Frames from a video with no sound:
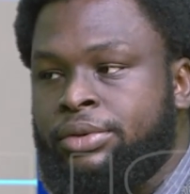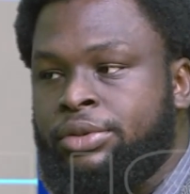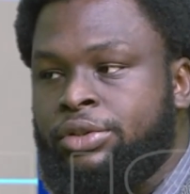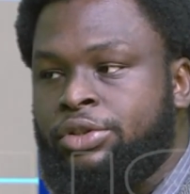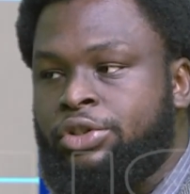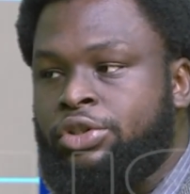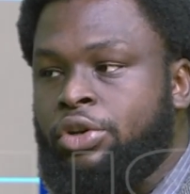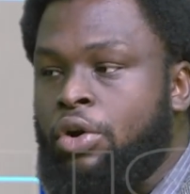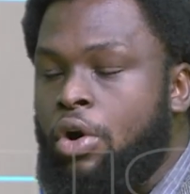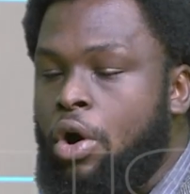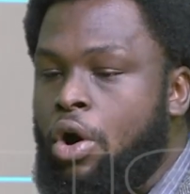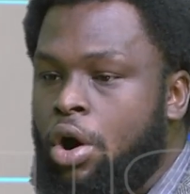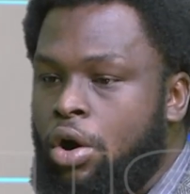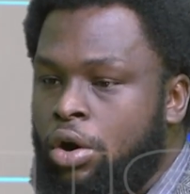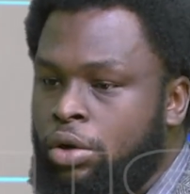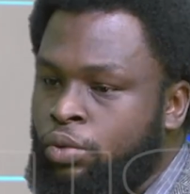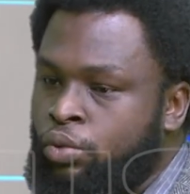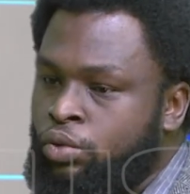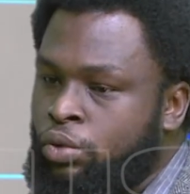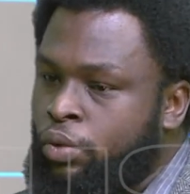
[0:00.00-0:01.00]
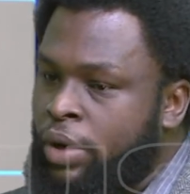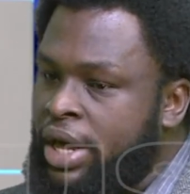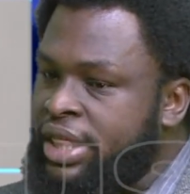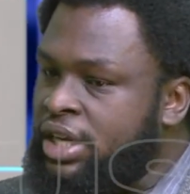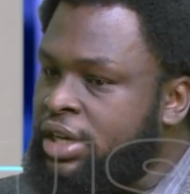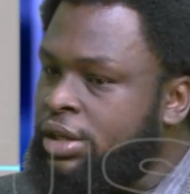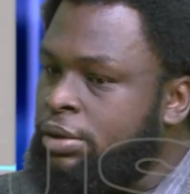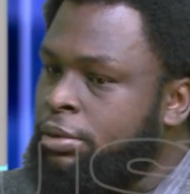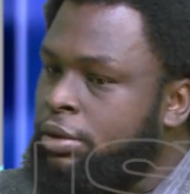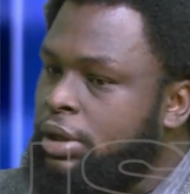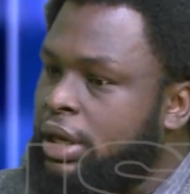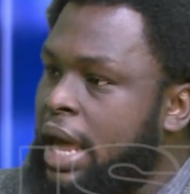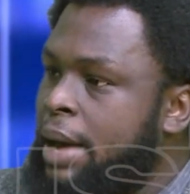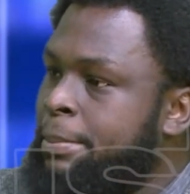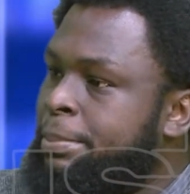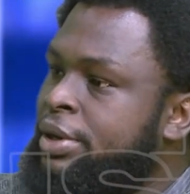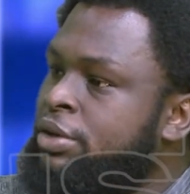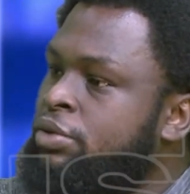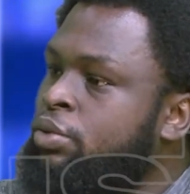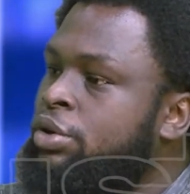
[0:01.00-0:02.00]
So whether
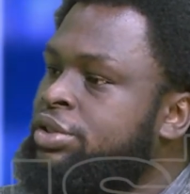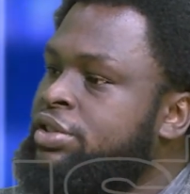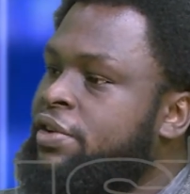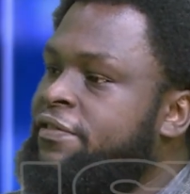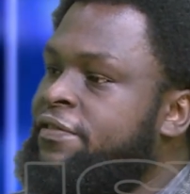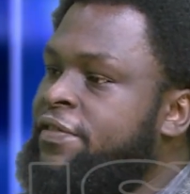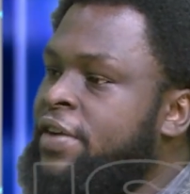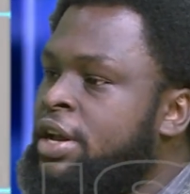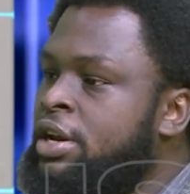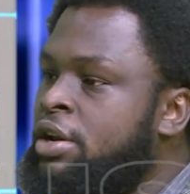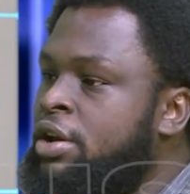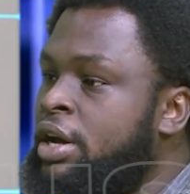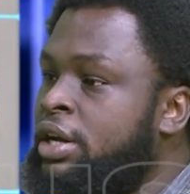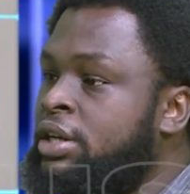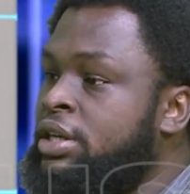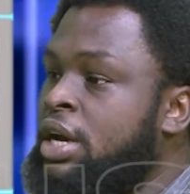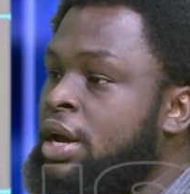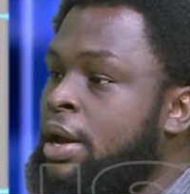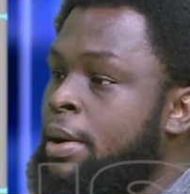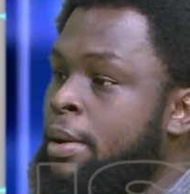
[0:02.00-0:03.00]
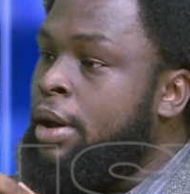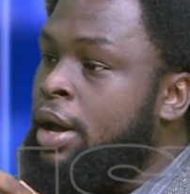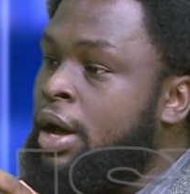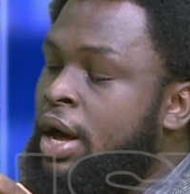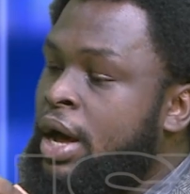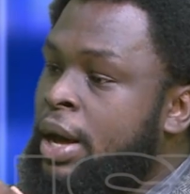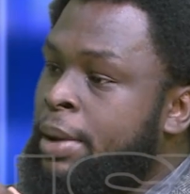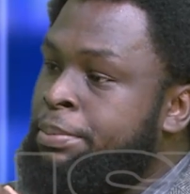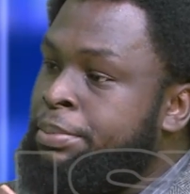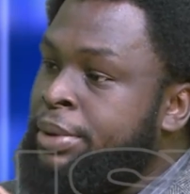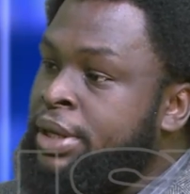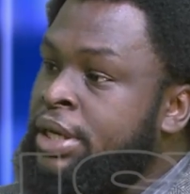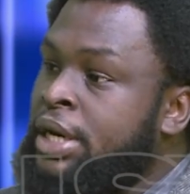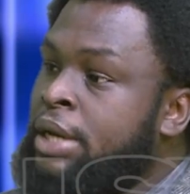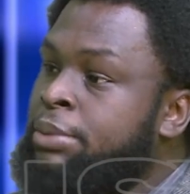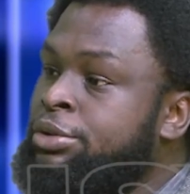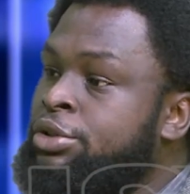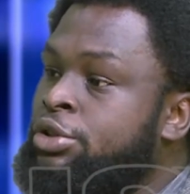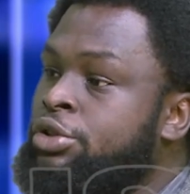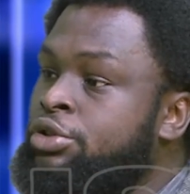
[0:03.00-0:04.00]
Lampard was a failure at being
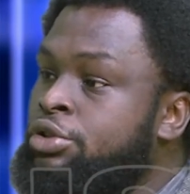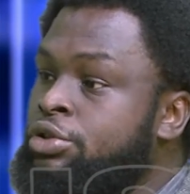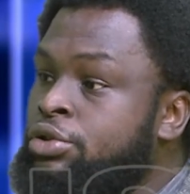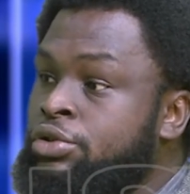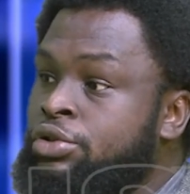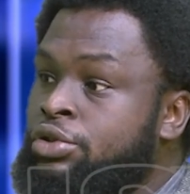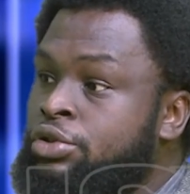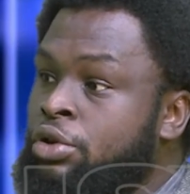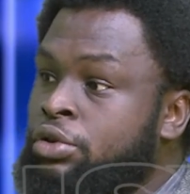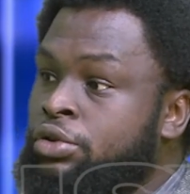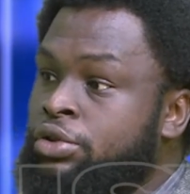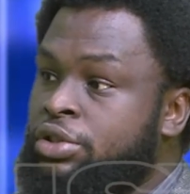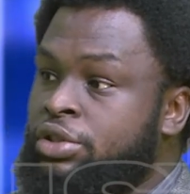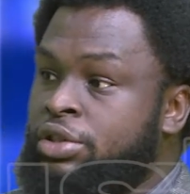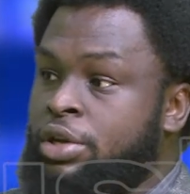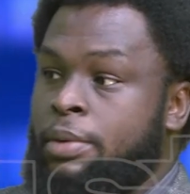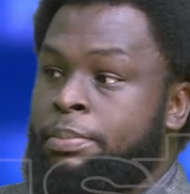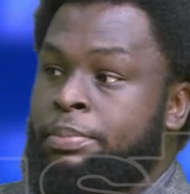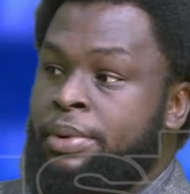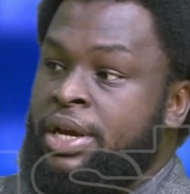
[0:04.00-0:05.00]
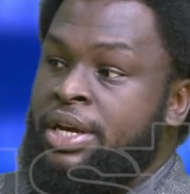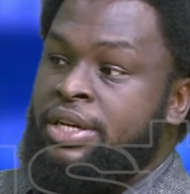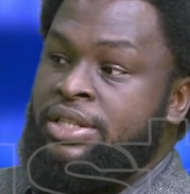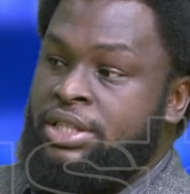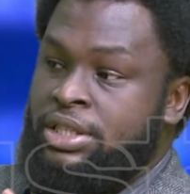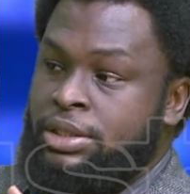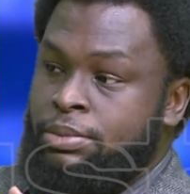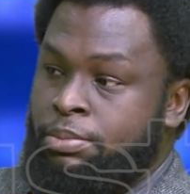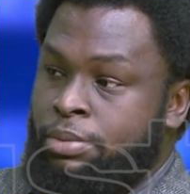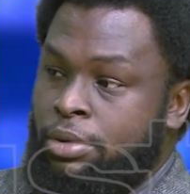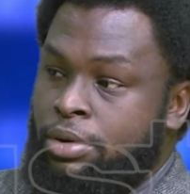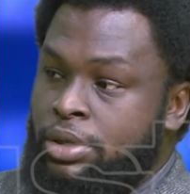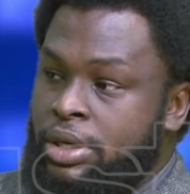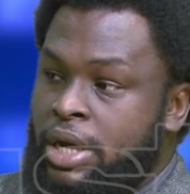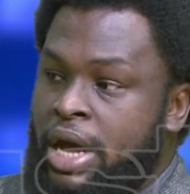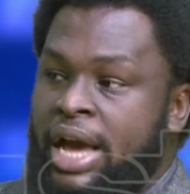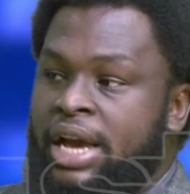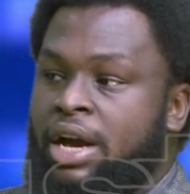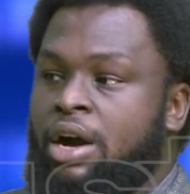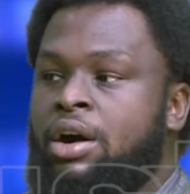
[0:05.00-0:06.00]
able to use those top players he bought,
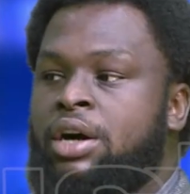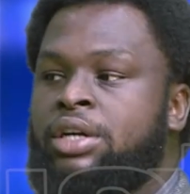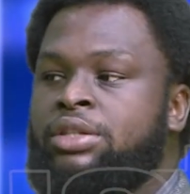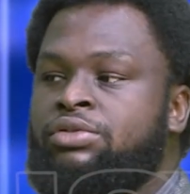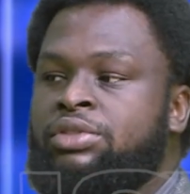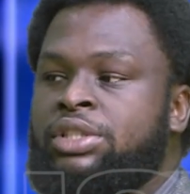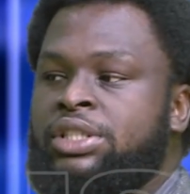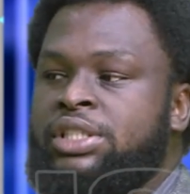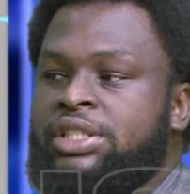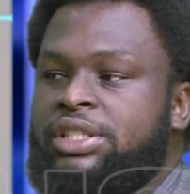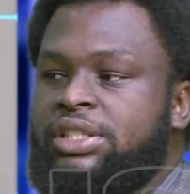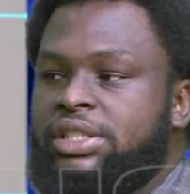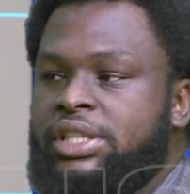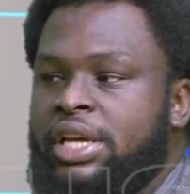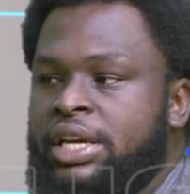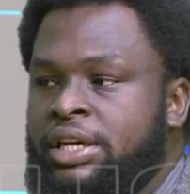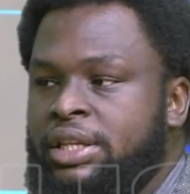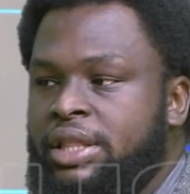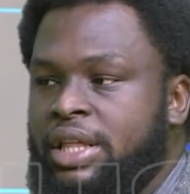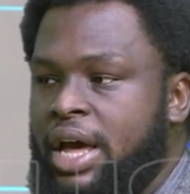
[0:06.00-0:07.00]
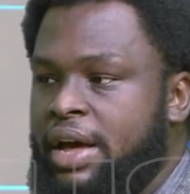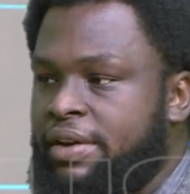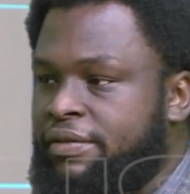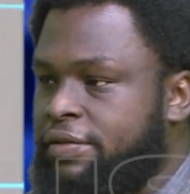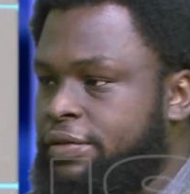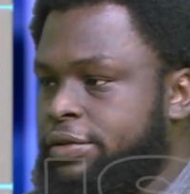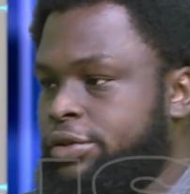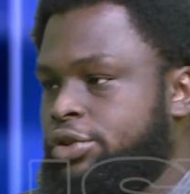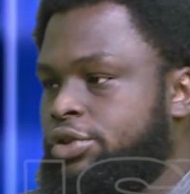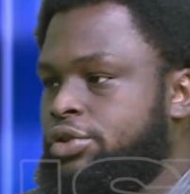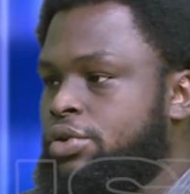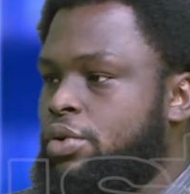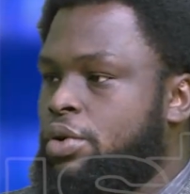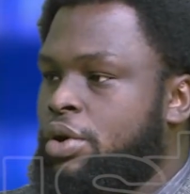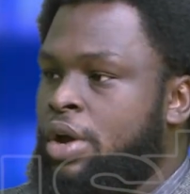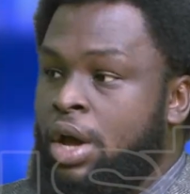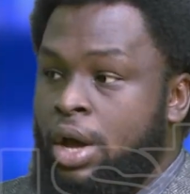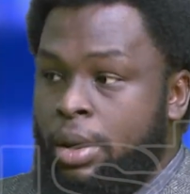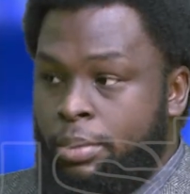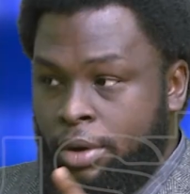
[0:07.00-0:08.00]
I can't really say that for sure.
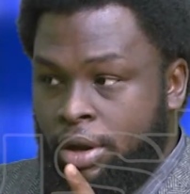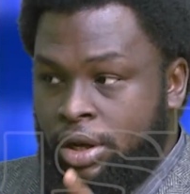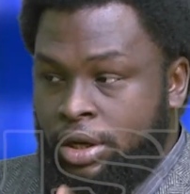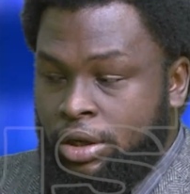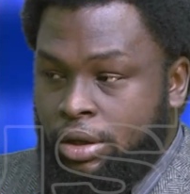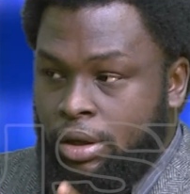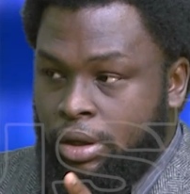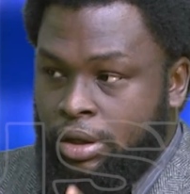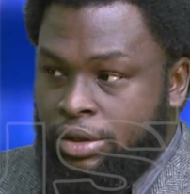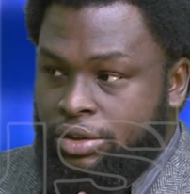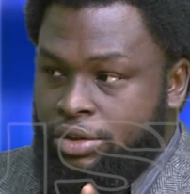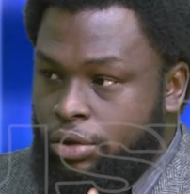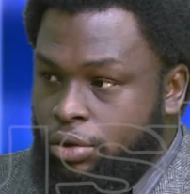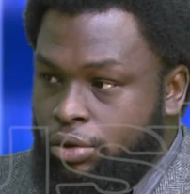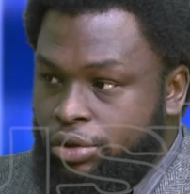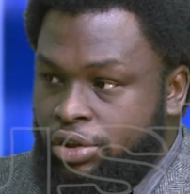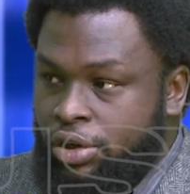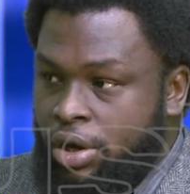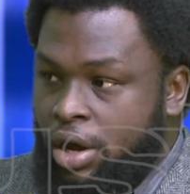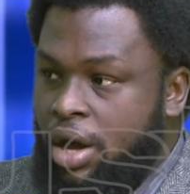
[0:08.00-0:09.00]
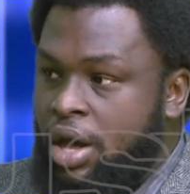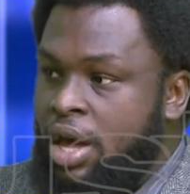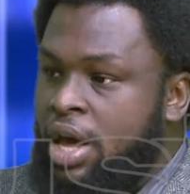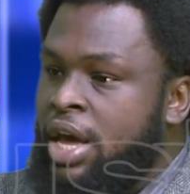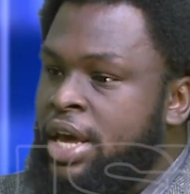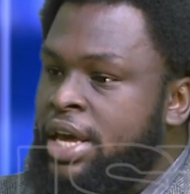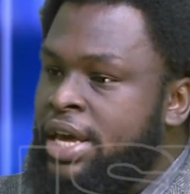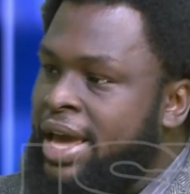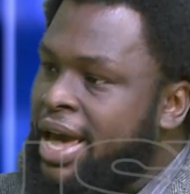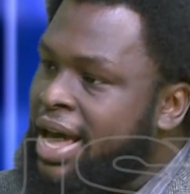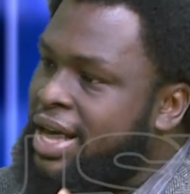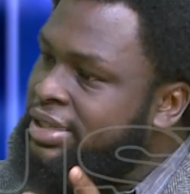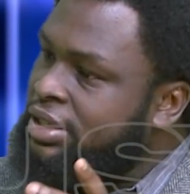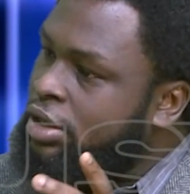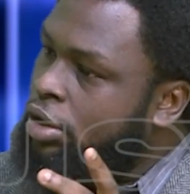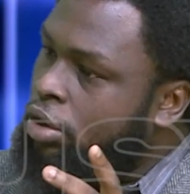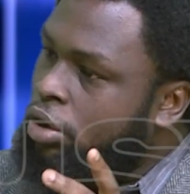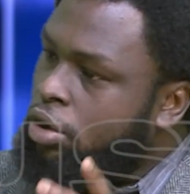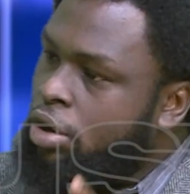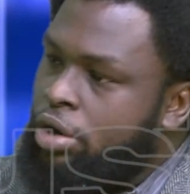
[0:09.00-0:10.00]
But Ole Gunnar Solskjaer, he has a
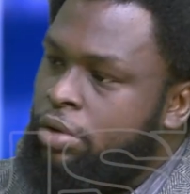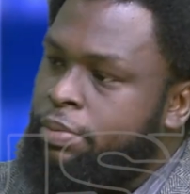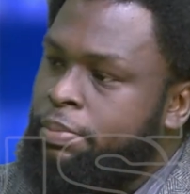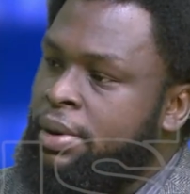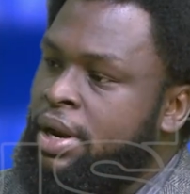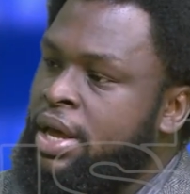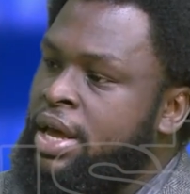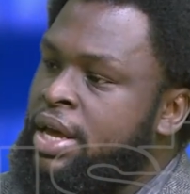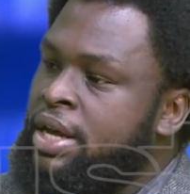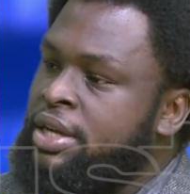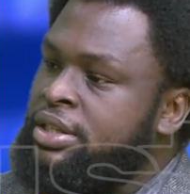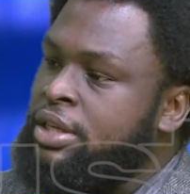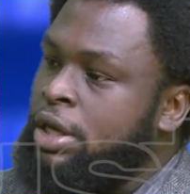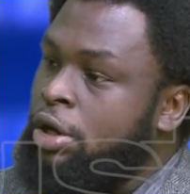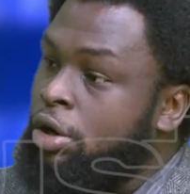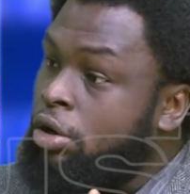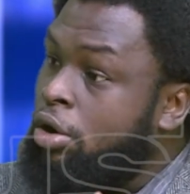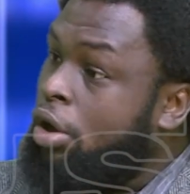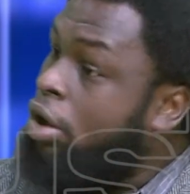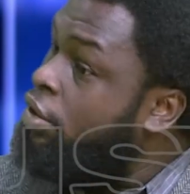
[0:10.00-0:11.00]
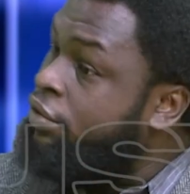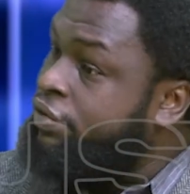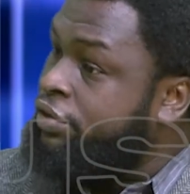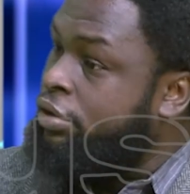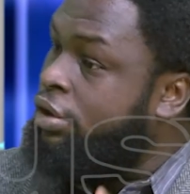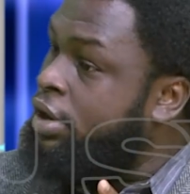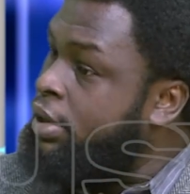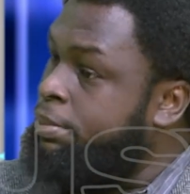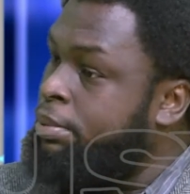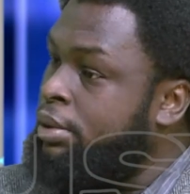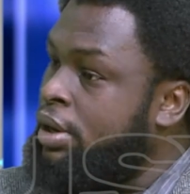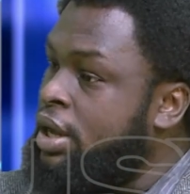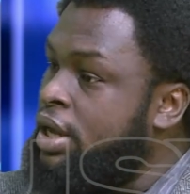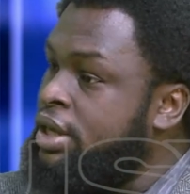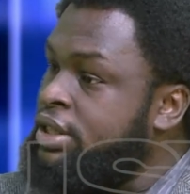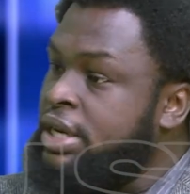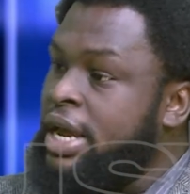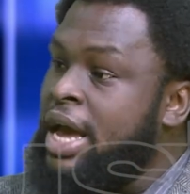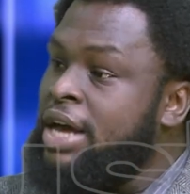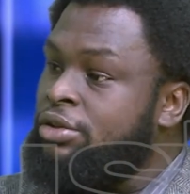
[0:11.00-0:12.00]
lot of players, a lot of great
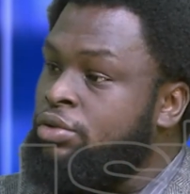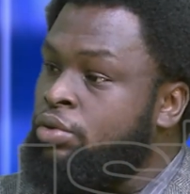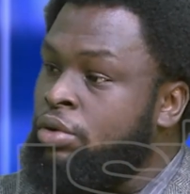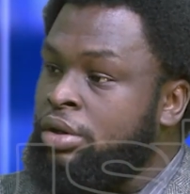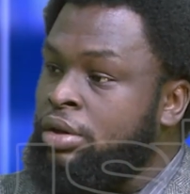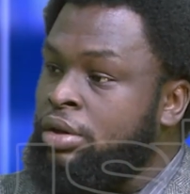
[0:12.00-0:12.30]
players. He has one.